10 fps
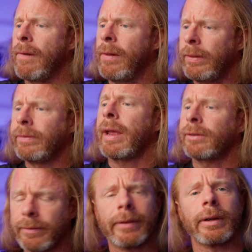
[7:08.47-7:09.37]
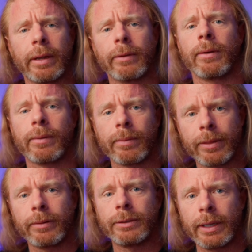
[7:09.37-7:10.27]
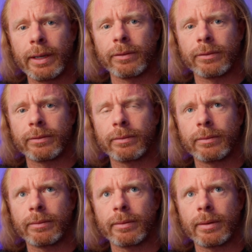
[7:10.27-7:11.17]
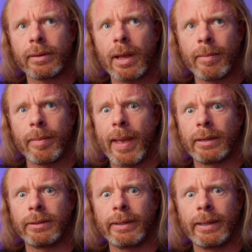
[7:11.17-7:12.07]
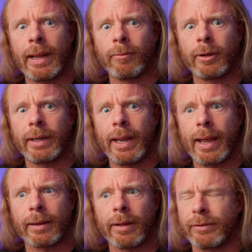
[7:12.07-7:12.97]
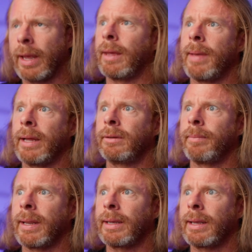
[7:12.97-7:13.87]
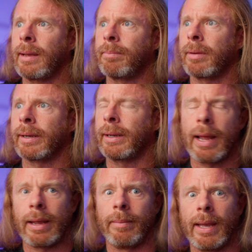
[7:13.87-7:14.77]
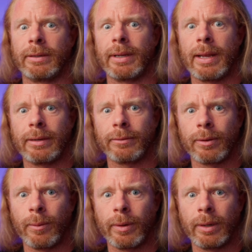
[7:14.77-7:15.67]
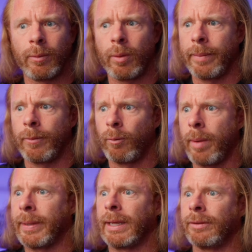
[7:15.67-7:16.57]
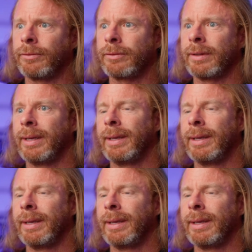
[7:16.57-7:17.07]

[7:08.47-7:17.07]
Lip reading: this is actually very congruent with who she is. I'm imagining I'm wearing handcuffs. I imagine men can get pregnant. I imagine I don't know what a woman is.